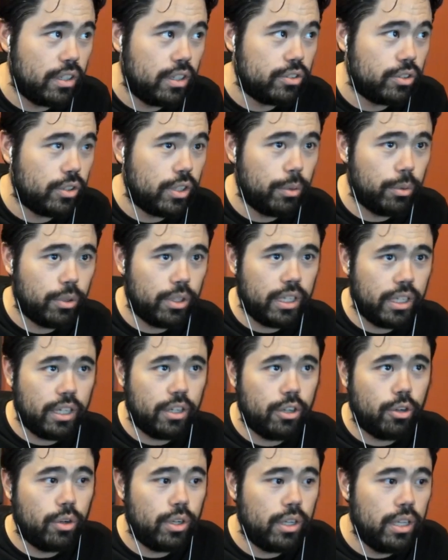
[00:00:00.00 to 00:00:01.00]
okay, we're gonna
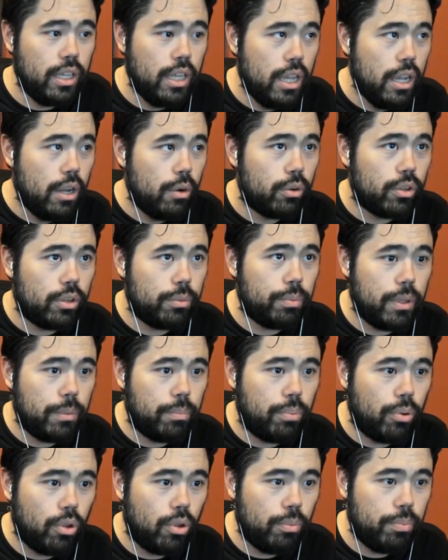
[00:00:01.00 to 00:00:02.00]
get going. We're gonna play
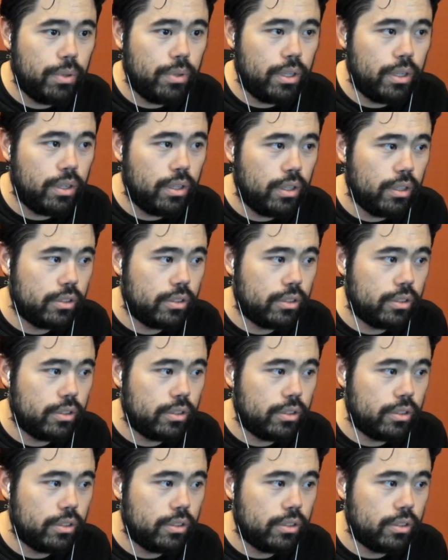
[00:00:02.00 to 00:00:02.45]
Pulpin.